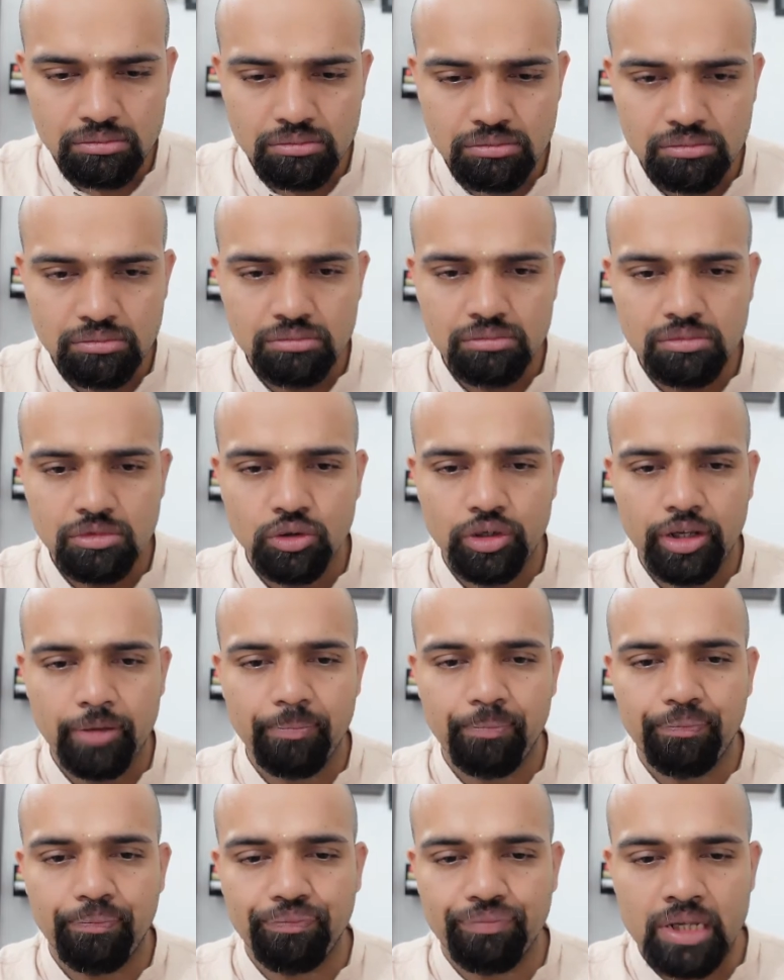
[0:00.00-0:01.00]
Okay.
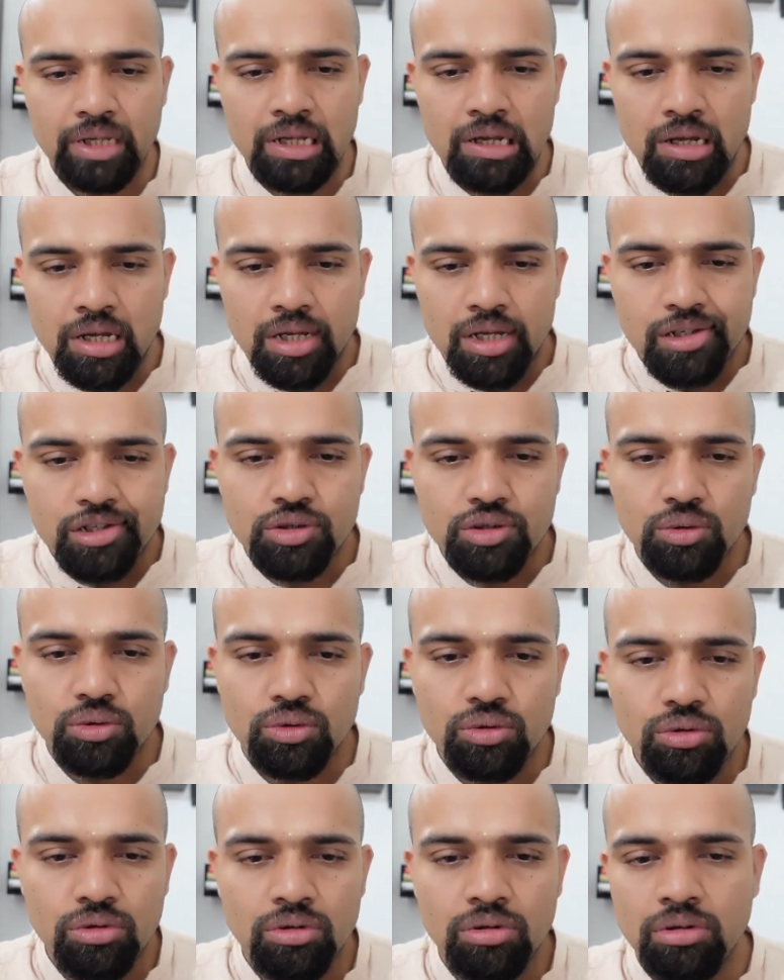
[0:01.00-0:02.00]

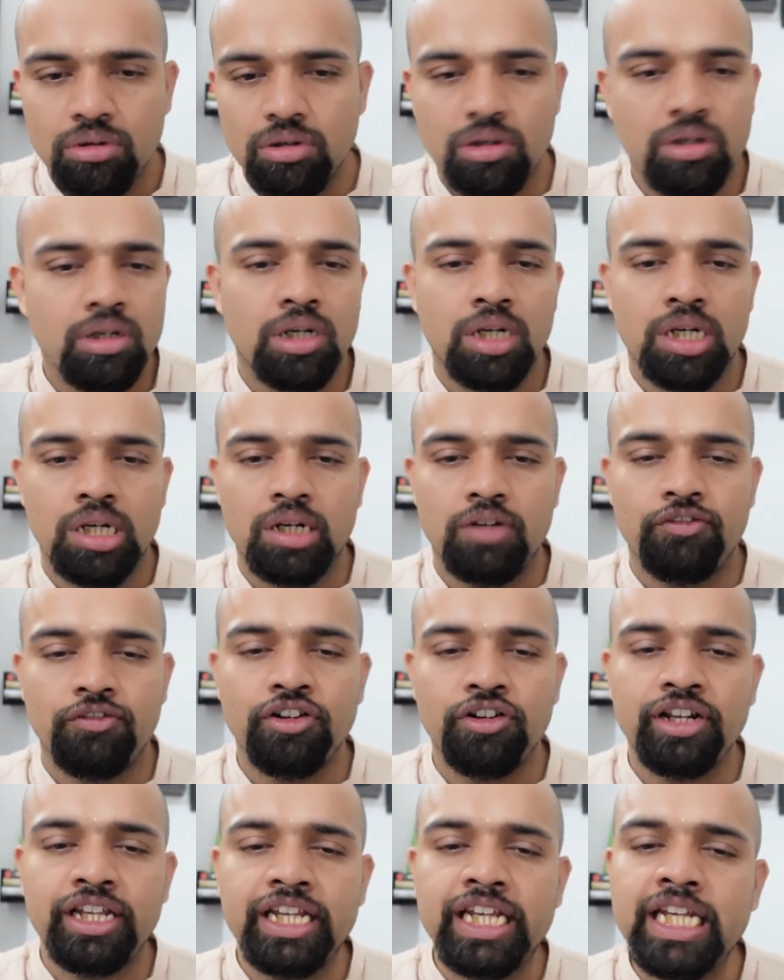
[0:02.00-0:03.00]
So for
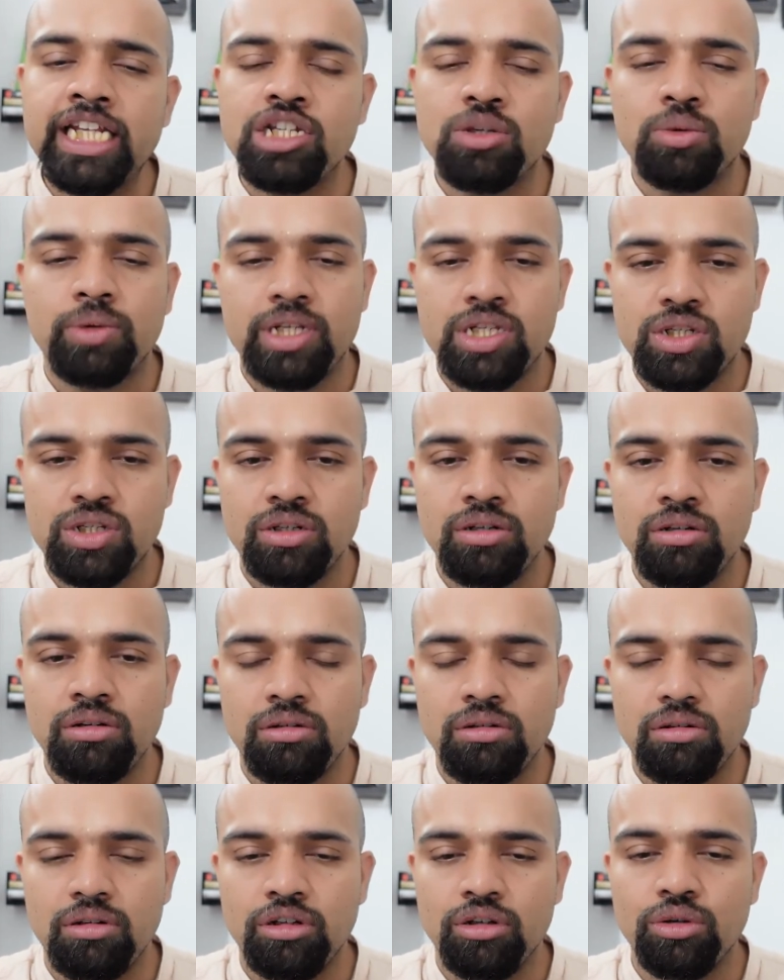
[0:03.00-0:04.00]
each question,
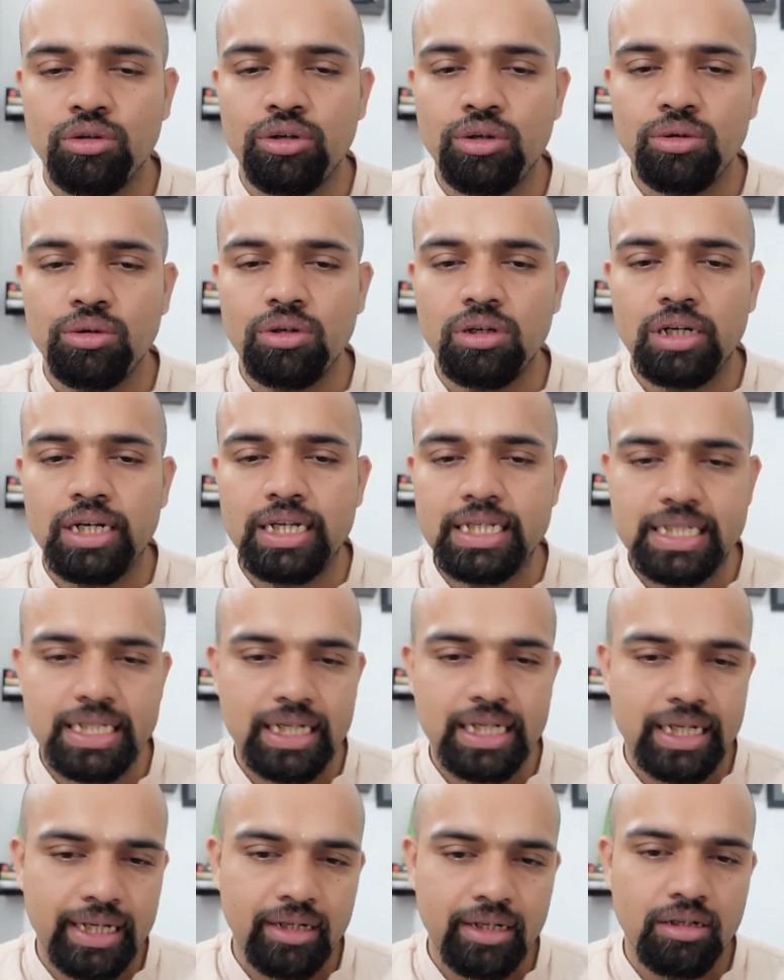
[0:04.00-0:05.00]
you're going to
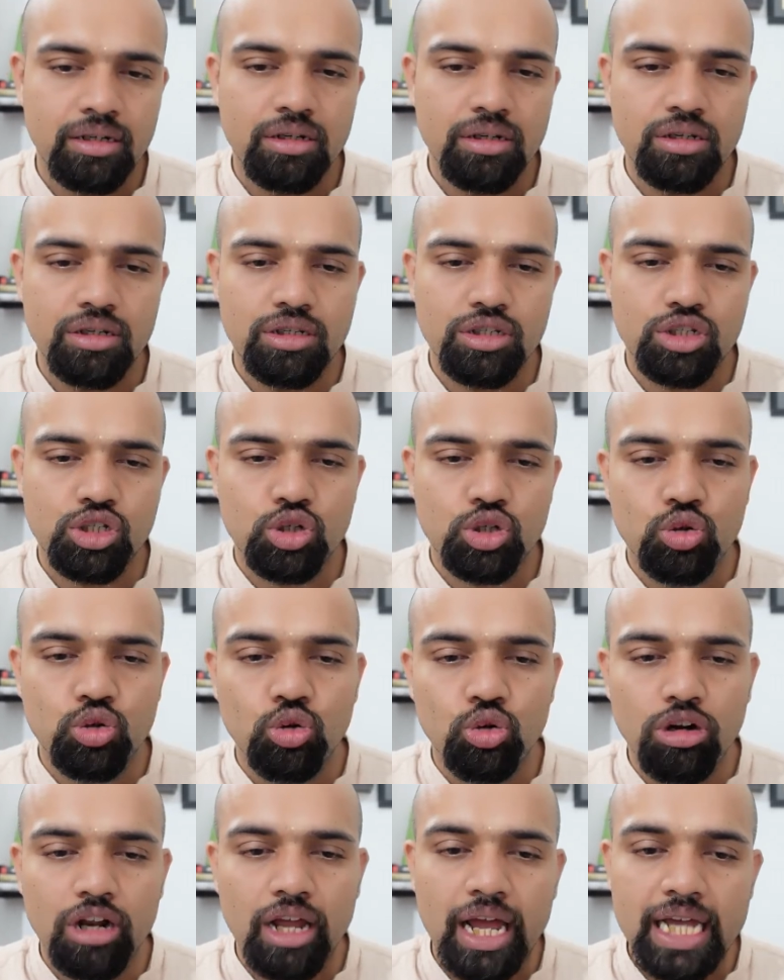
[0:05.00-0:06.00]
assign
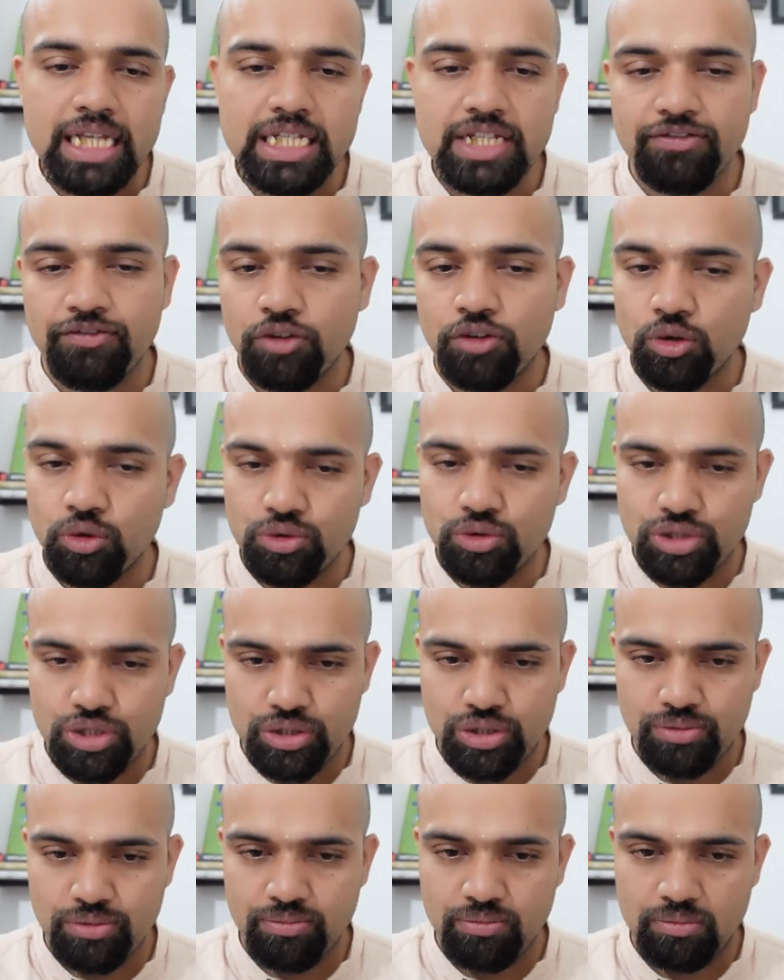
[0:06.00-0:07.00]
score as
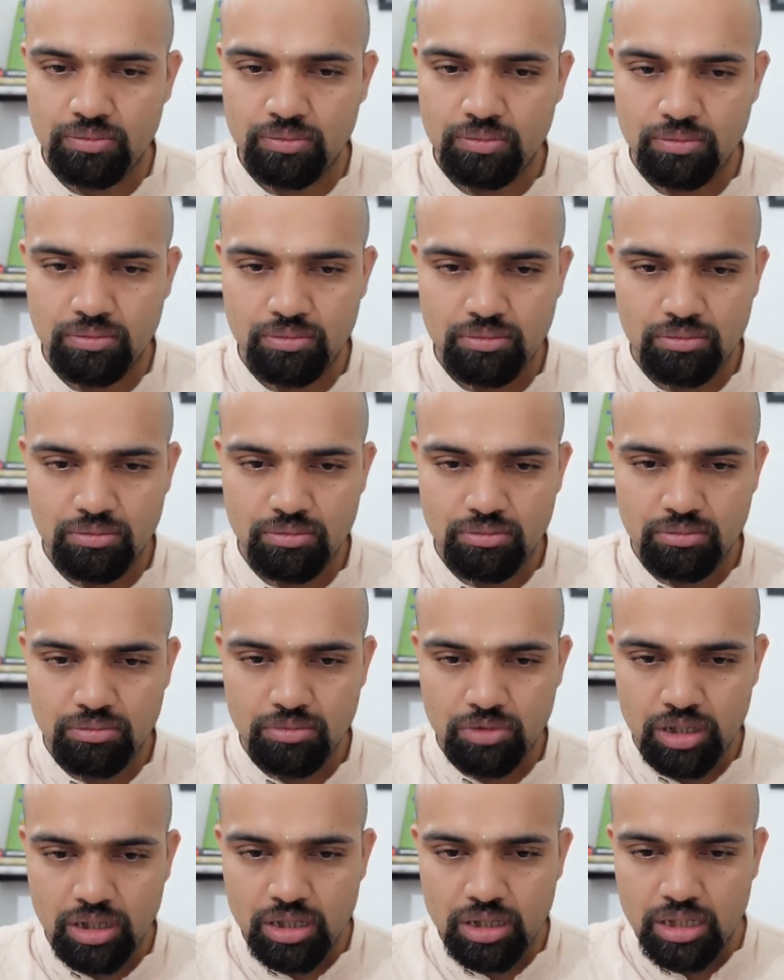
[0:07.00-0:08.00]
follows.
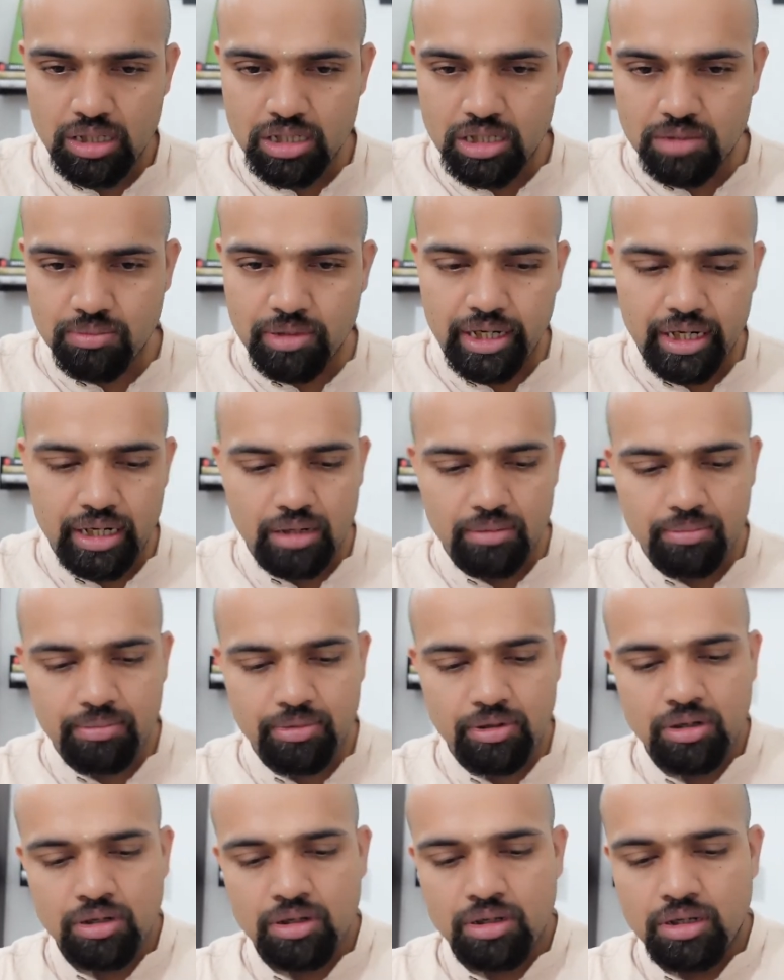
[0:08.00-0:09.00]
Okay, I'll just bring it up.
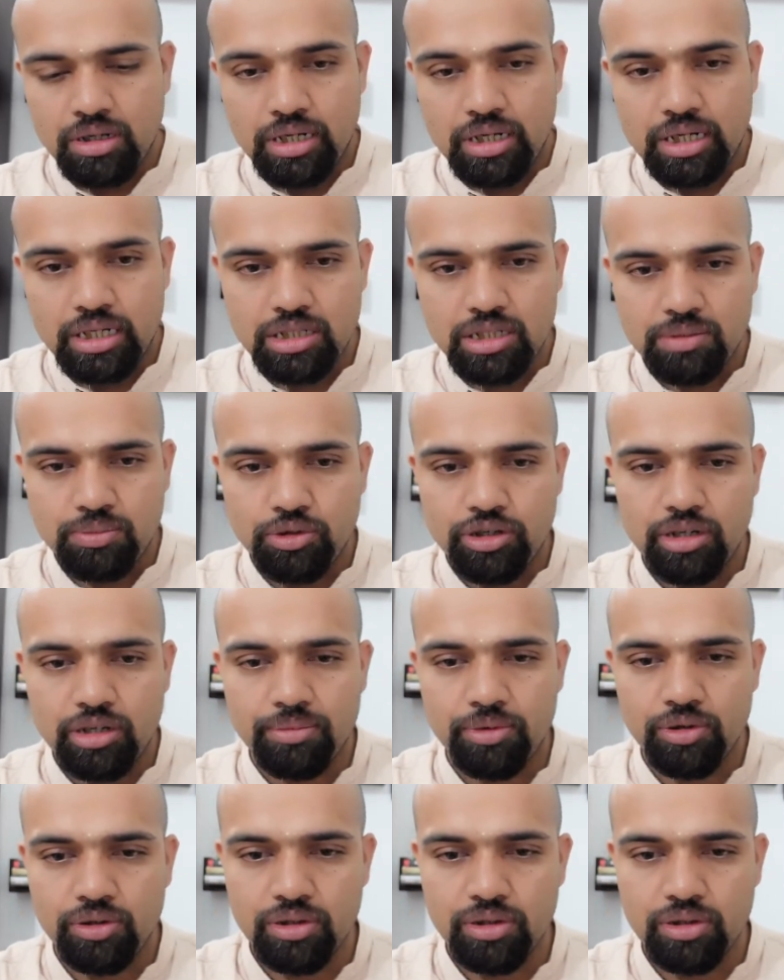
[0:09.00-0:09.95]
I'll just put it up on